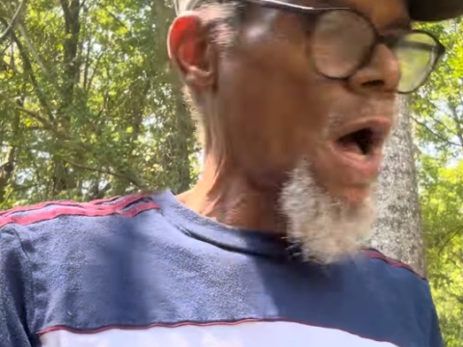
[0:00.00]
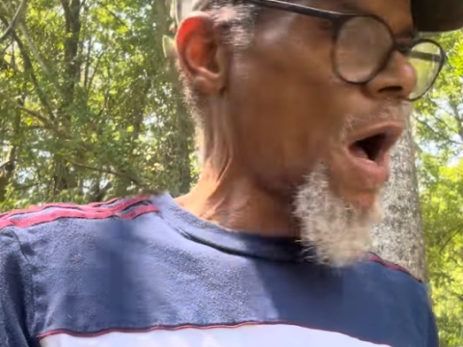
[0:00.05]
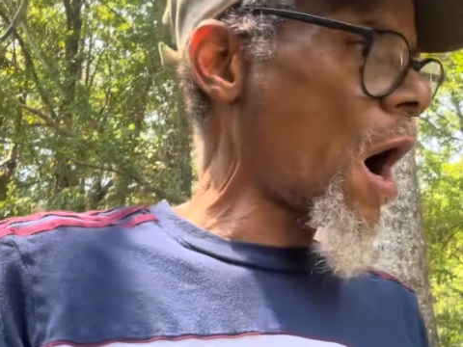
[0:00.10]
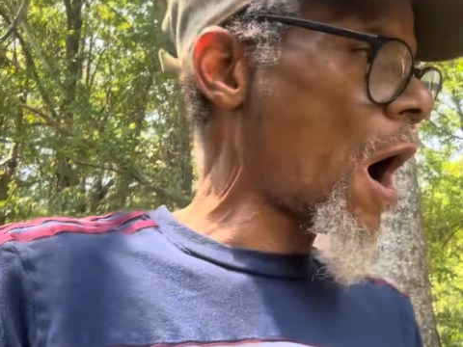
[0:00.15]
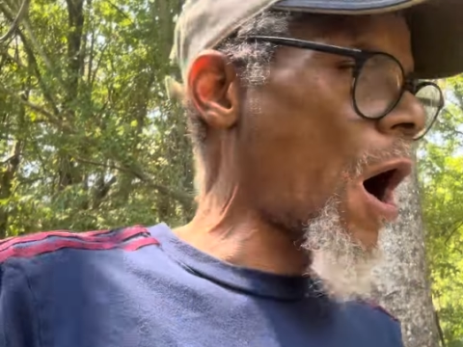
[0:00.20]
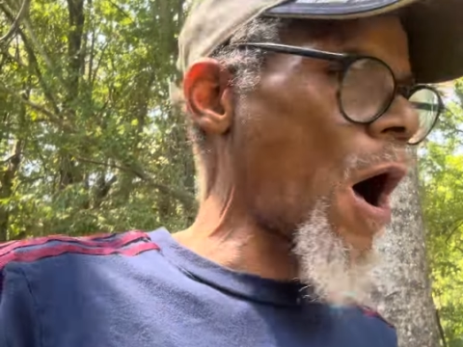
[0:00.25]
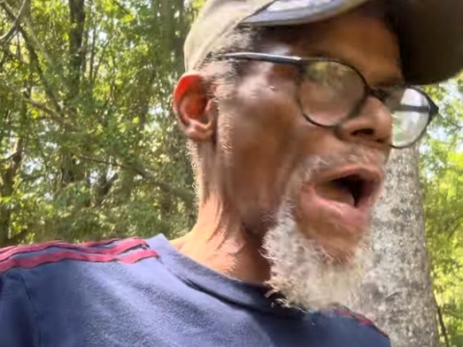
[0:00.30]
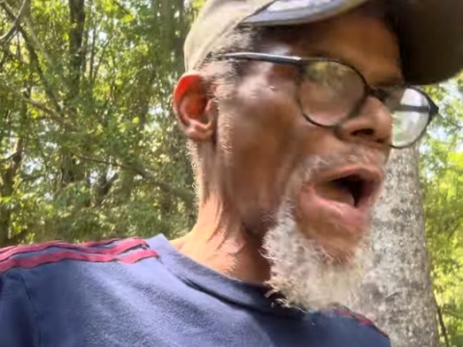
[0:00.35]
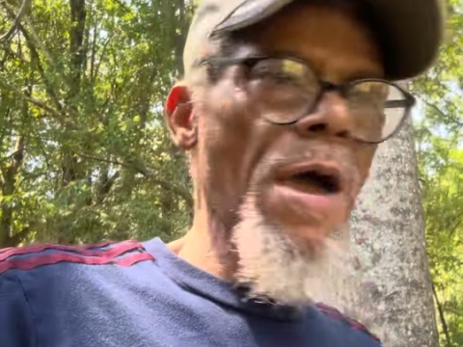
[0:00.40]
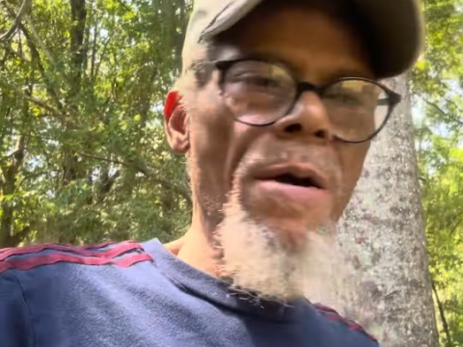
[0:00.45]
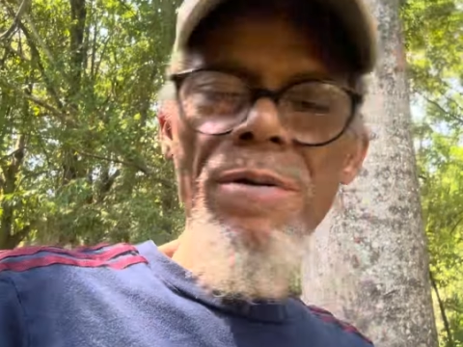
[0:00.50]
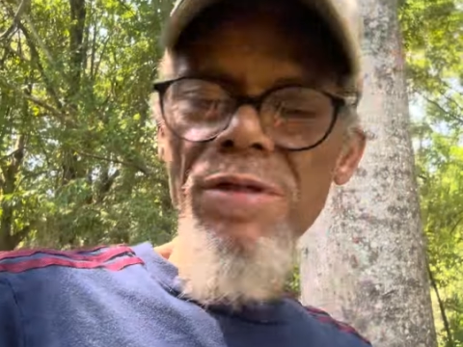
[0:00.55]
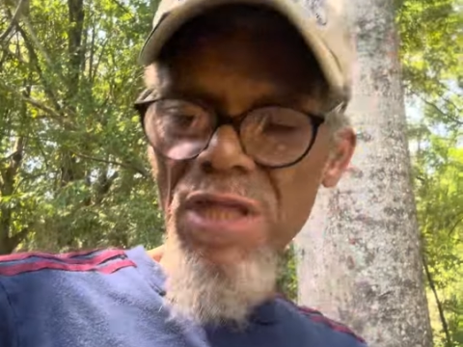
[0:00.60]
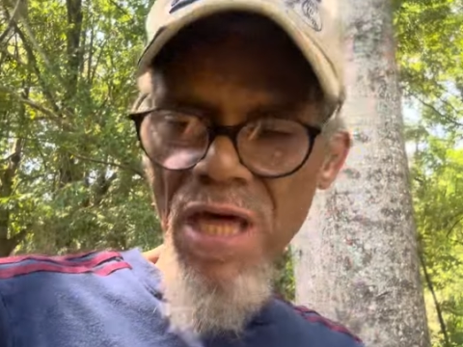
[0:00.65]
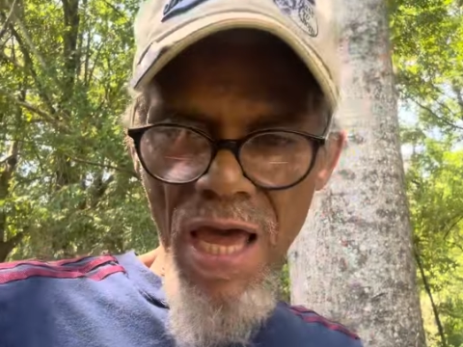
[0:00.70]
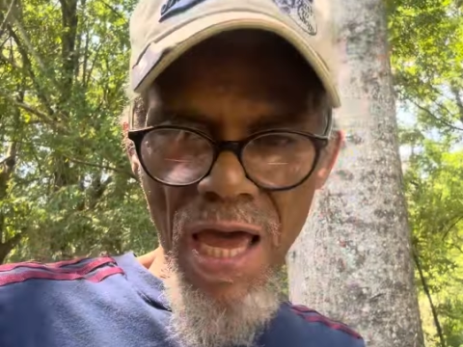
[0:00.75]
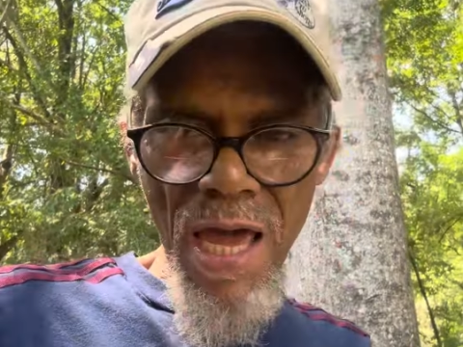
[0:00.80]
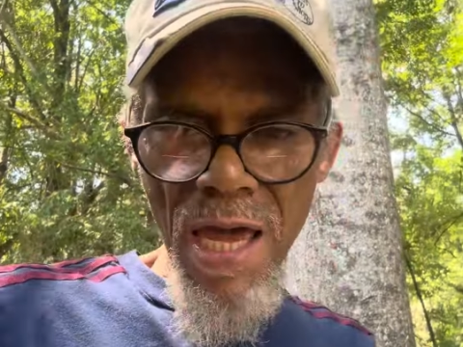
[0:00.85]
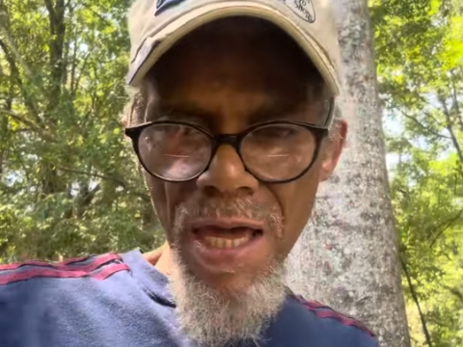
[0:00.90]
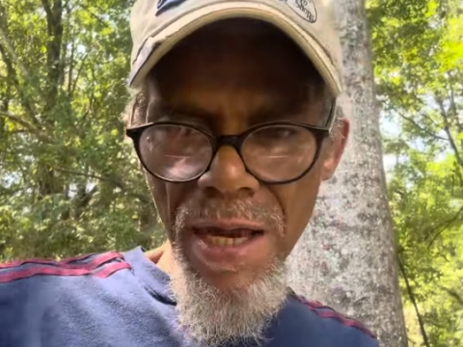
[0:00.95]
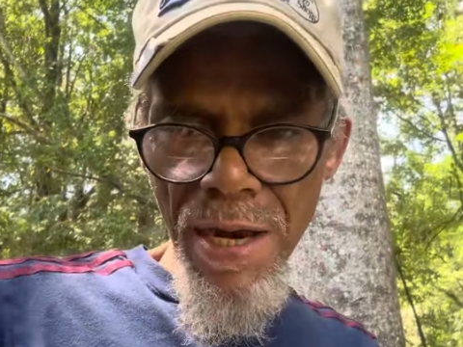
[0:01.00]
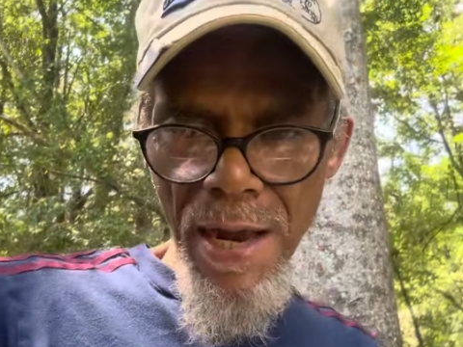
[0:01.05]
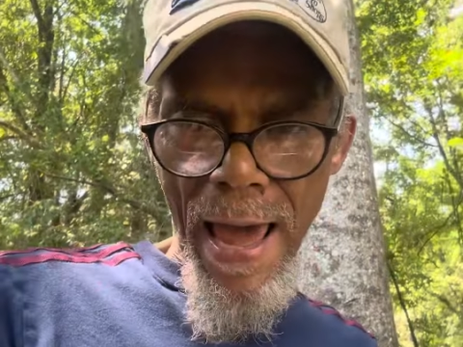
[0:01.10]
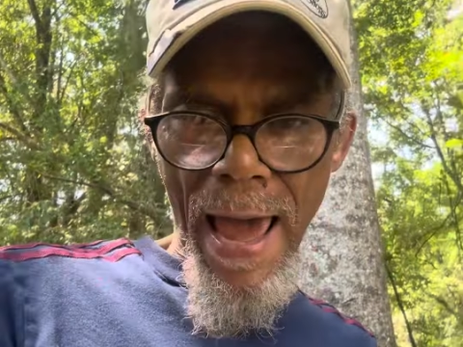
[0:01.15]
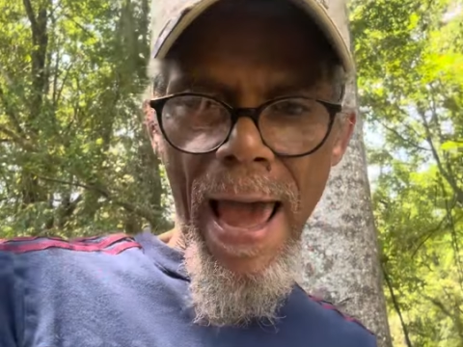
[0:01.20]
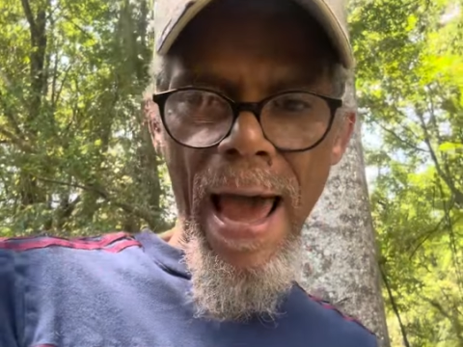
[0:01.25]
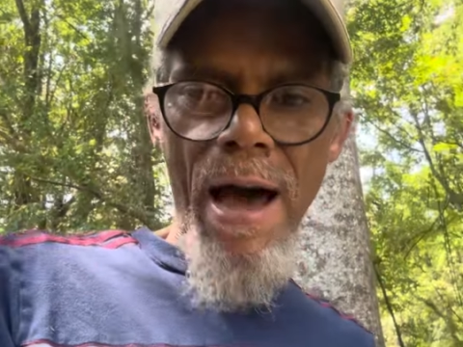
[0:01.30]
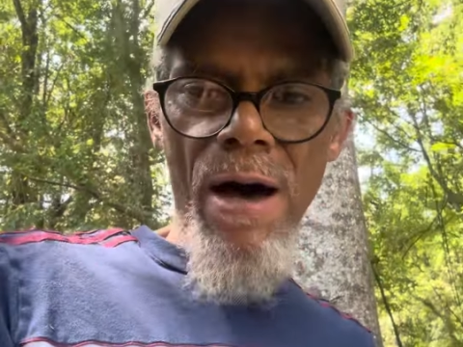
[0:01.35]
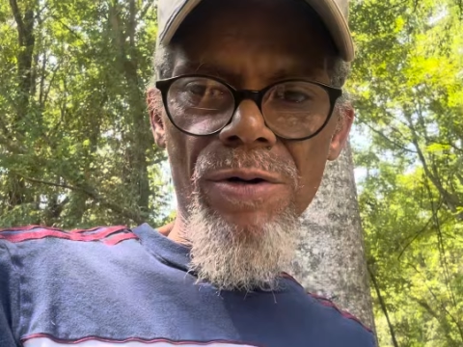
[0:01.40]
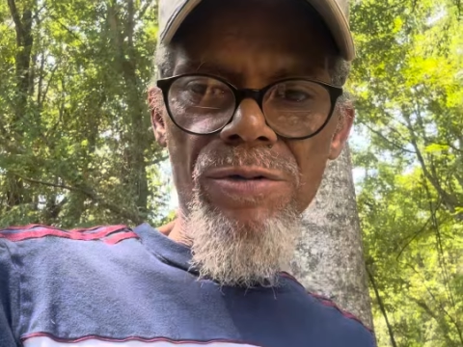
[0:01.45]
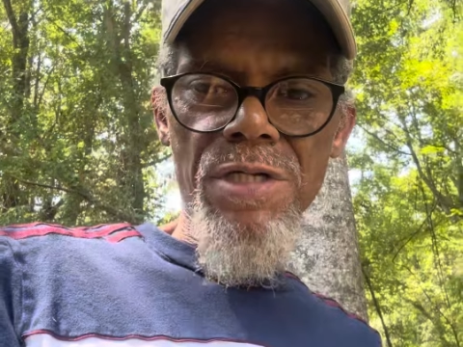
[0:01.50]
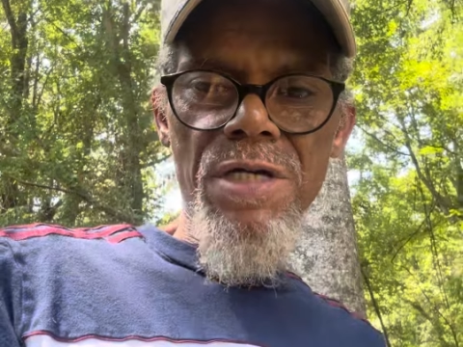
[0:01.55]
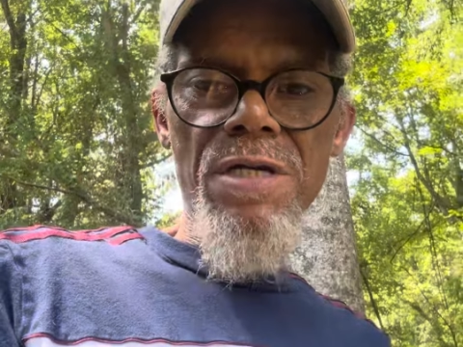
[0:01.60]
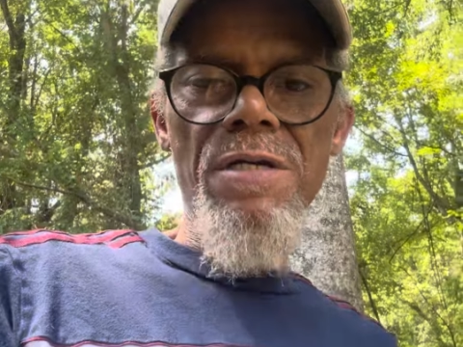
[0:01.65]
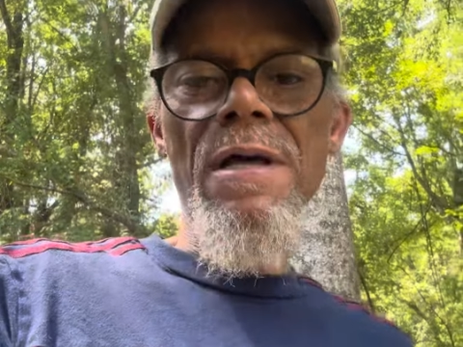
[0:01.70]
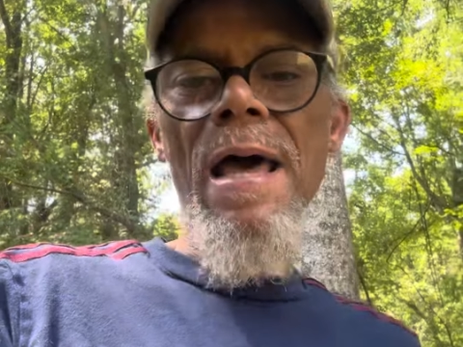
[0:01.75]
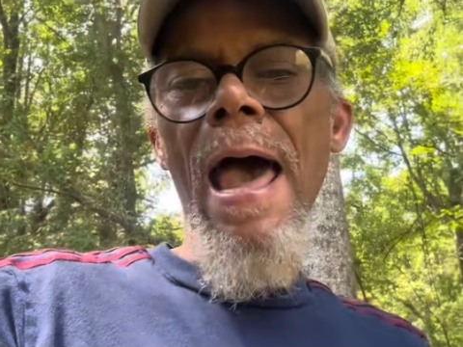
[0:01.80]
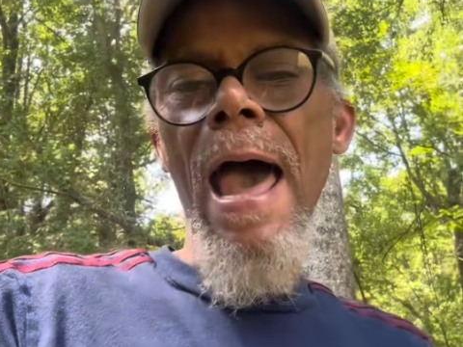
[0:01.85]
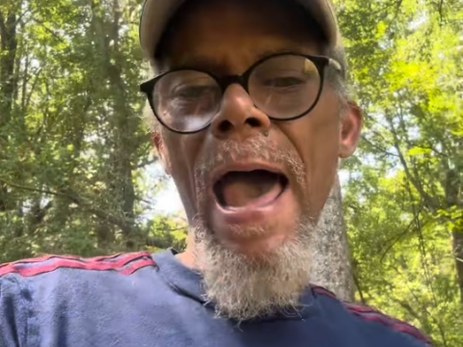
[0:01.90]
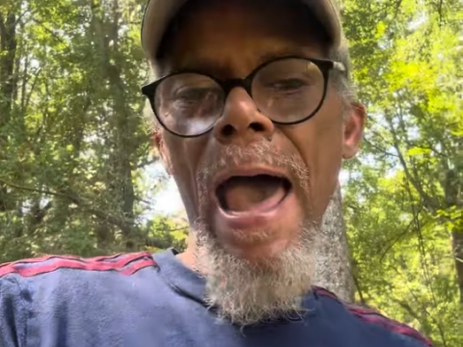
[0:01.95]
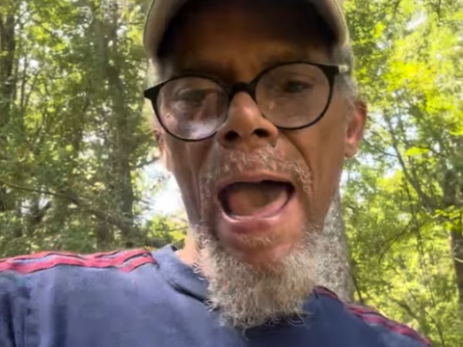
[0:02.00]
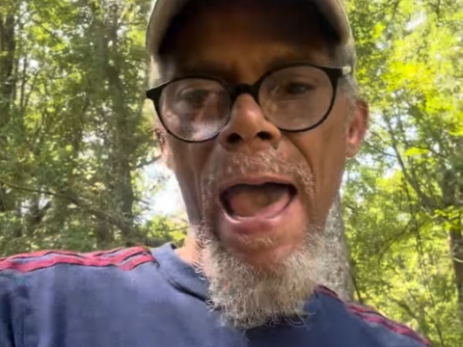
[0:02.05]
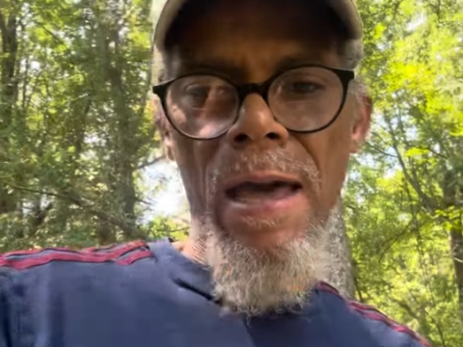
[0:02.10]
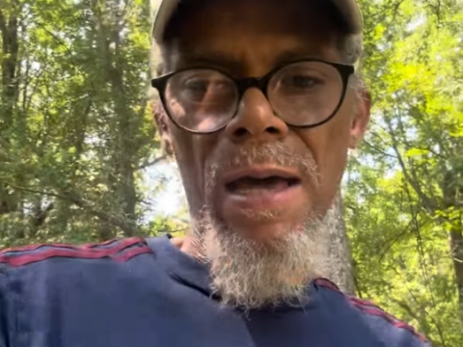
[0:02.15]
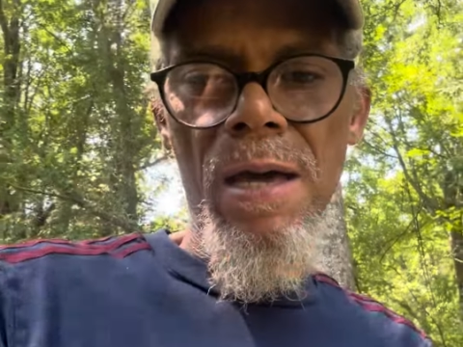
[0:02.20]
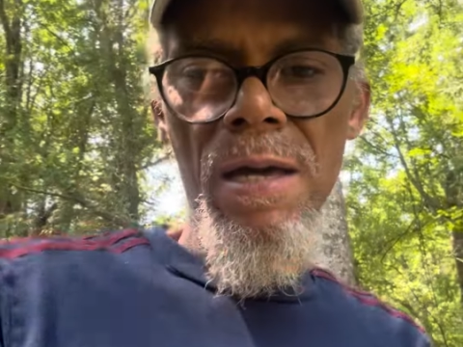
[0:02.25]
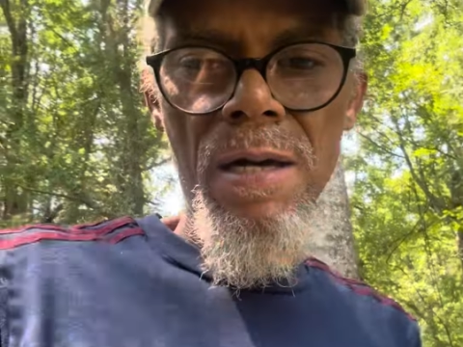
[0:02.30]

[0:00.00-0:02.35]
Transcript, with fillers: All, uh, everything in the house is I.